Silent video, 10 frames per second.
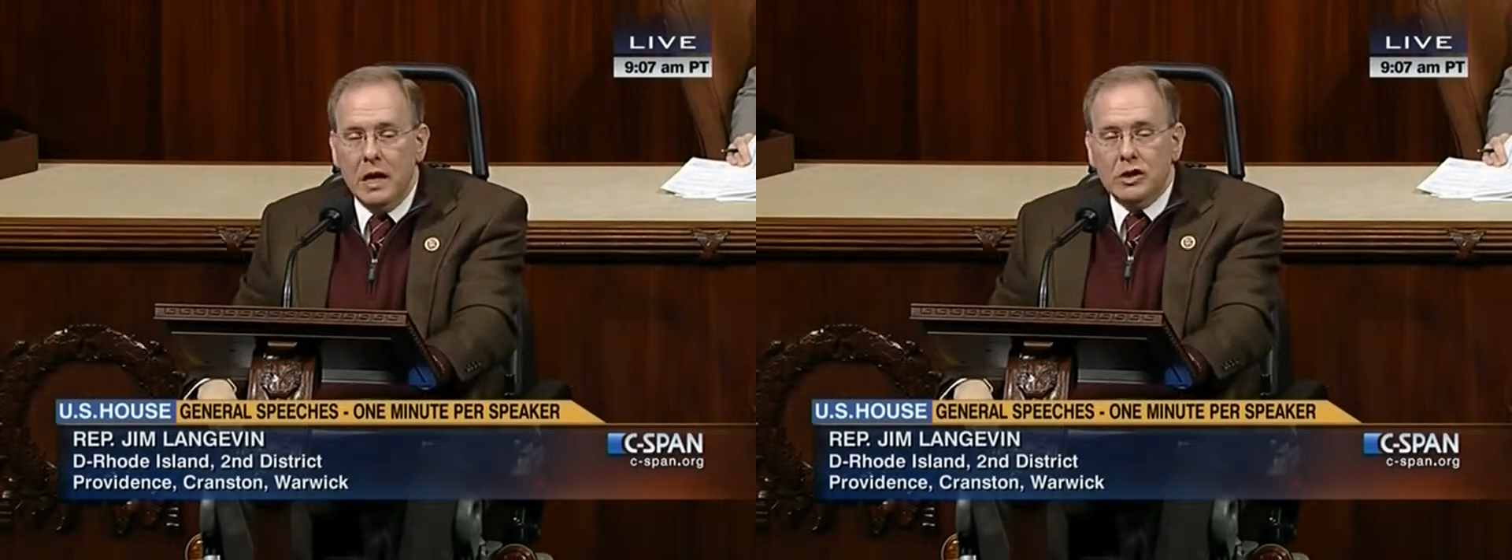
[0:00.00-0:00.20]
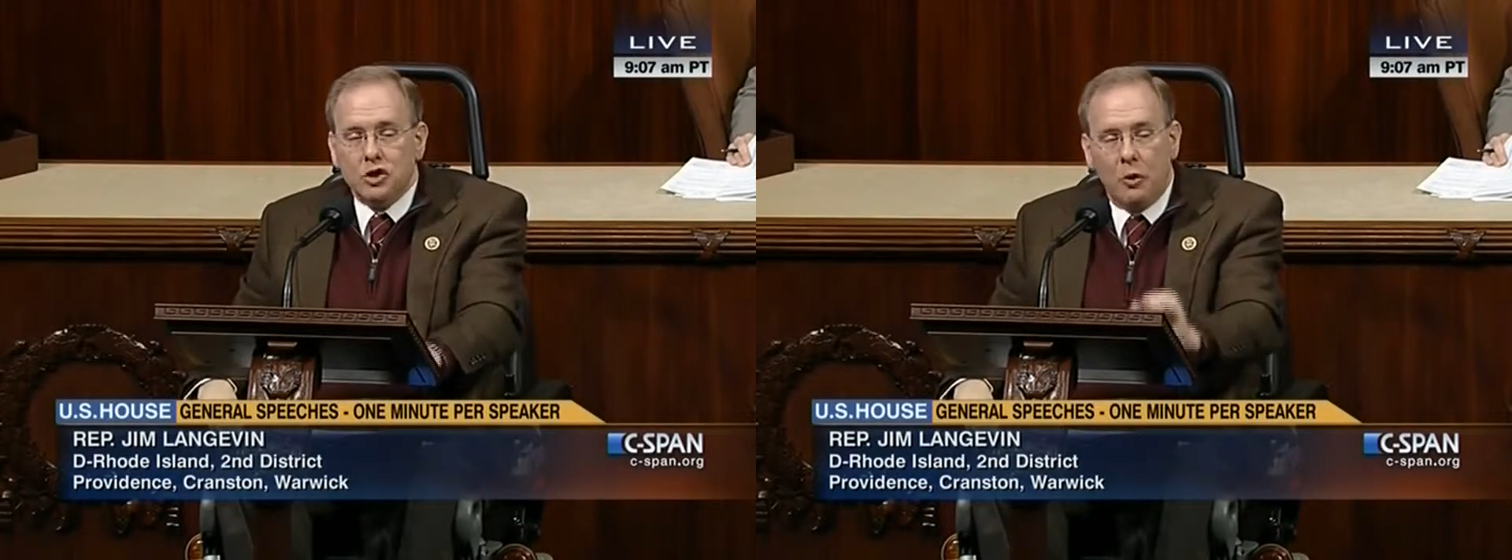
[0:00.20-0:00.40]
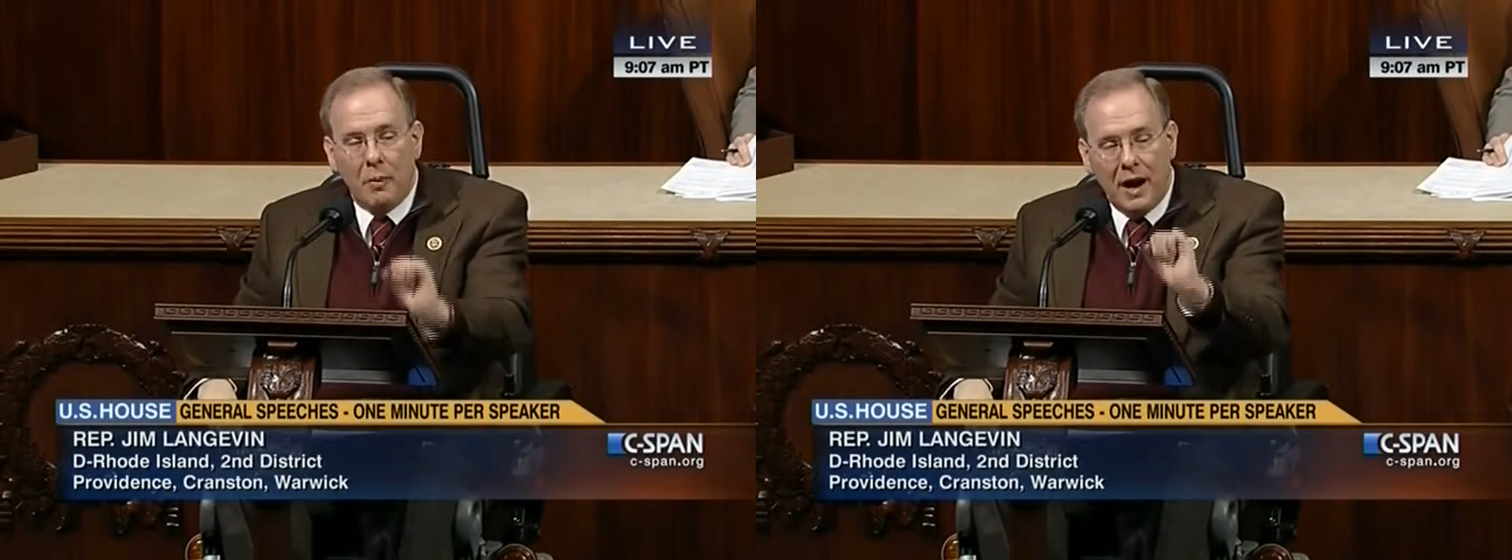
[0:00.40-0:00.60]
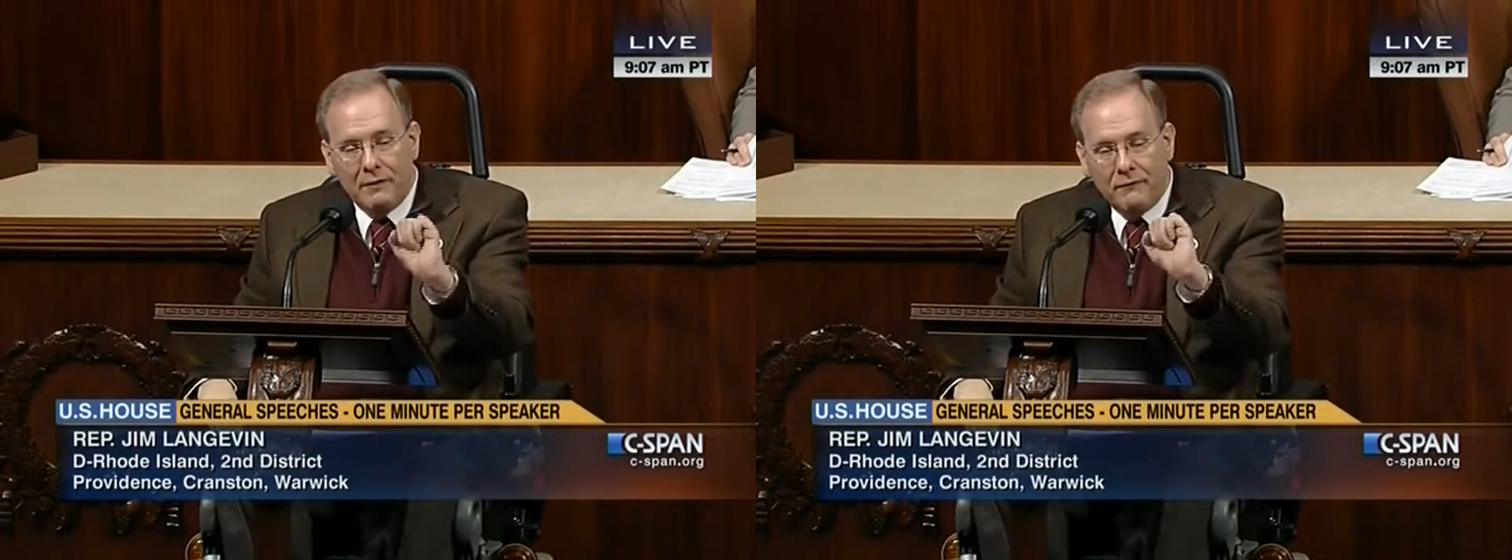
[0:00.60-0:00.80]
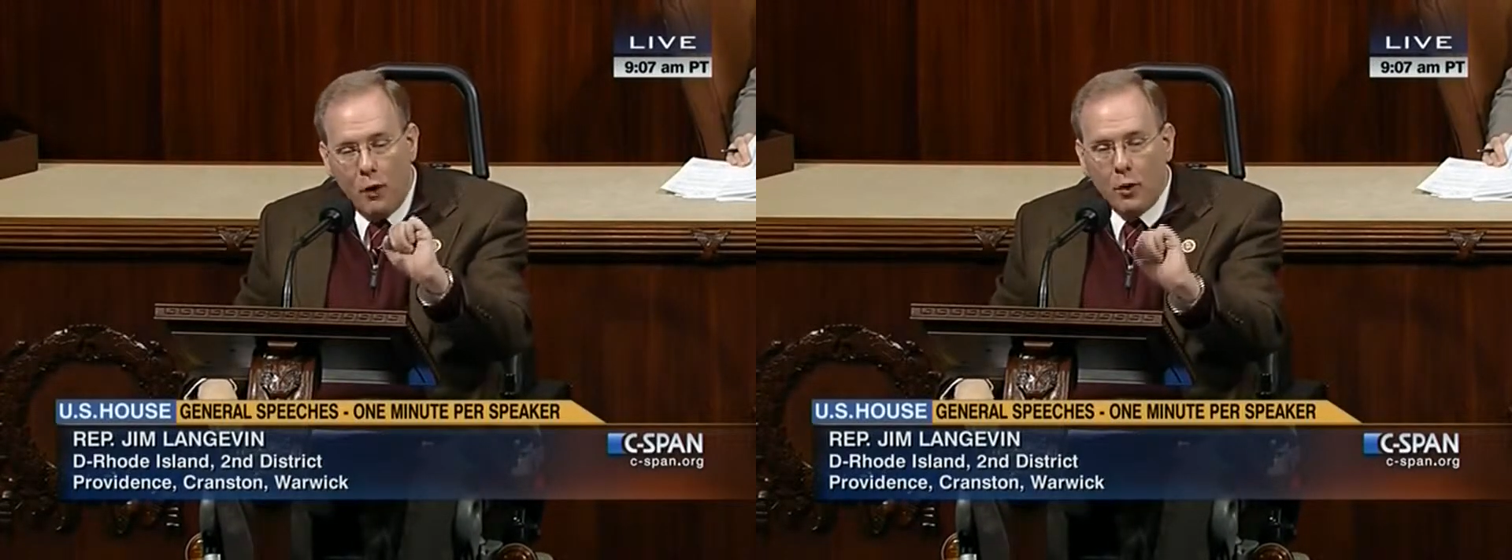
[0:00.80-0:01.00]
So by
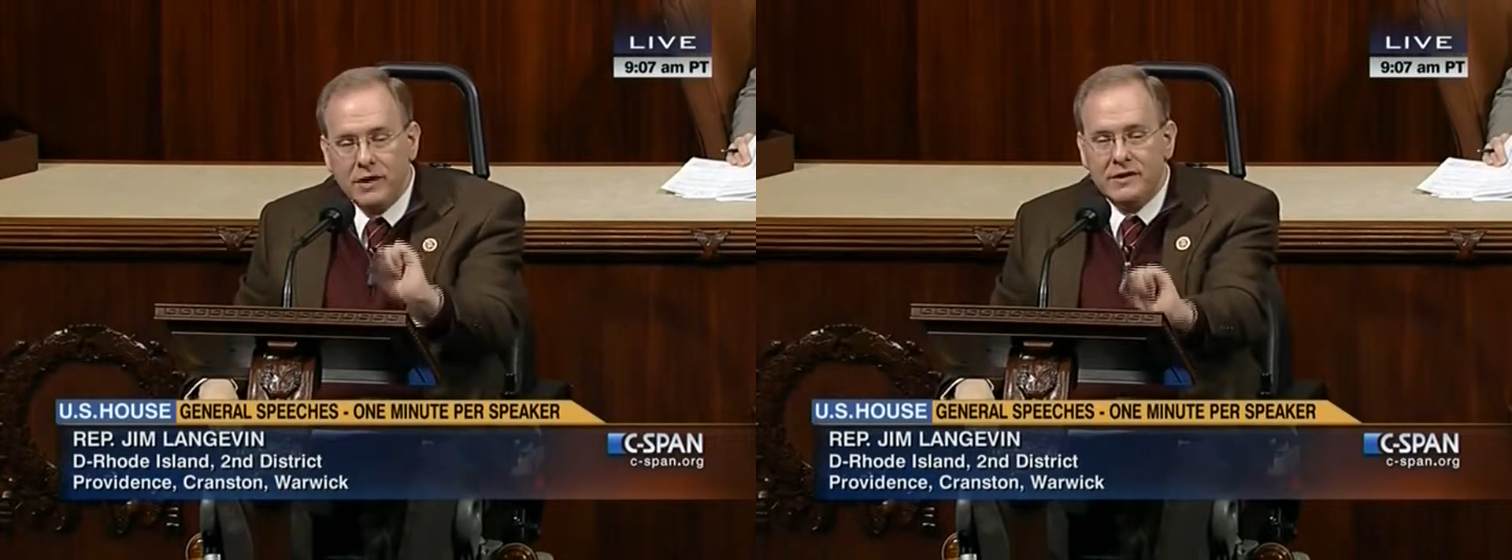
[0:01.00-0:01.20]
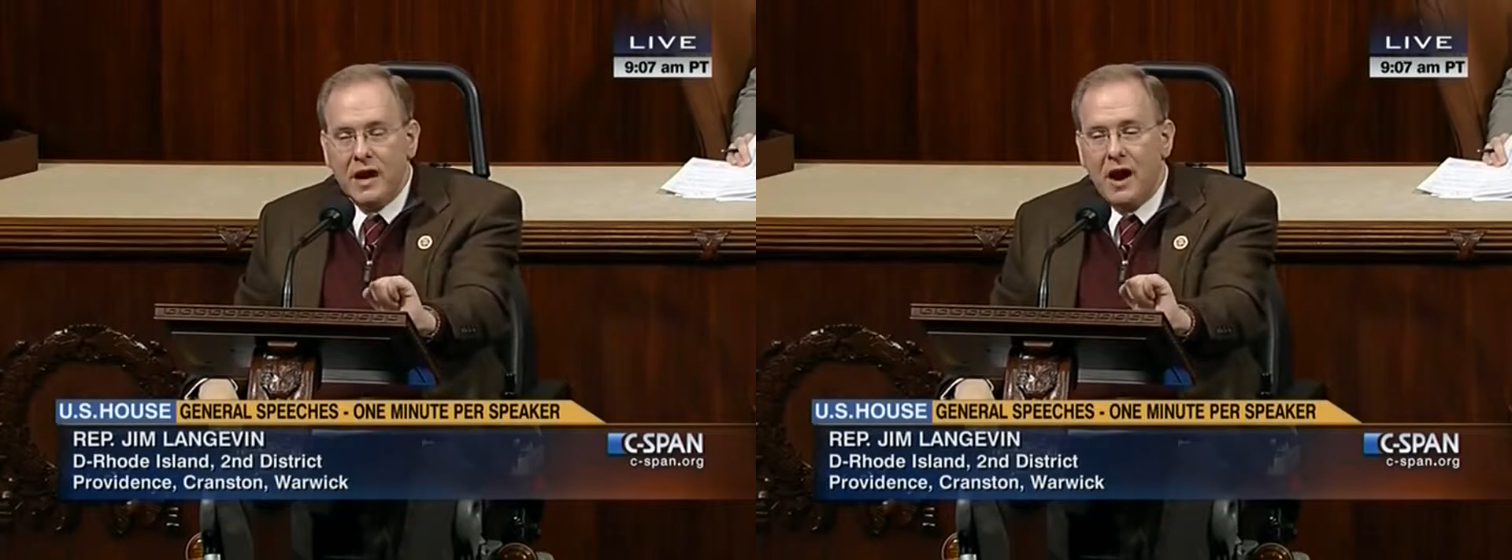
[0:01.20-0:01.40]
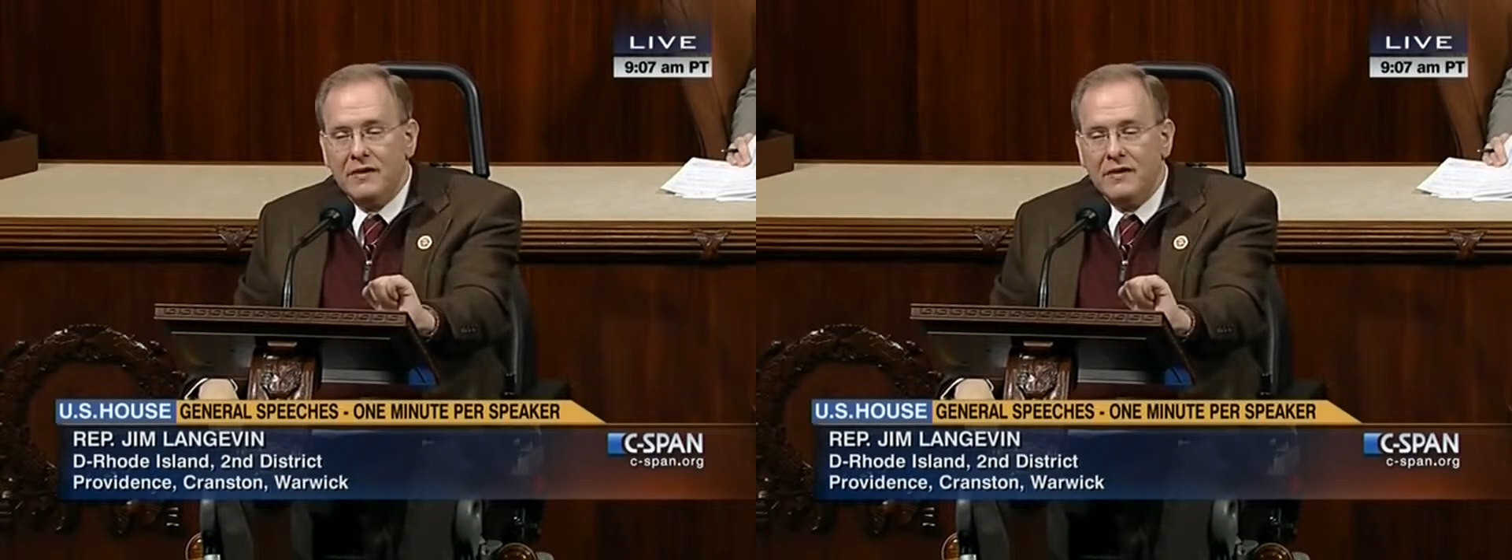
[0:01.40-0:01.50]
focusing on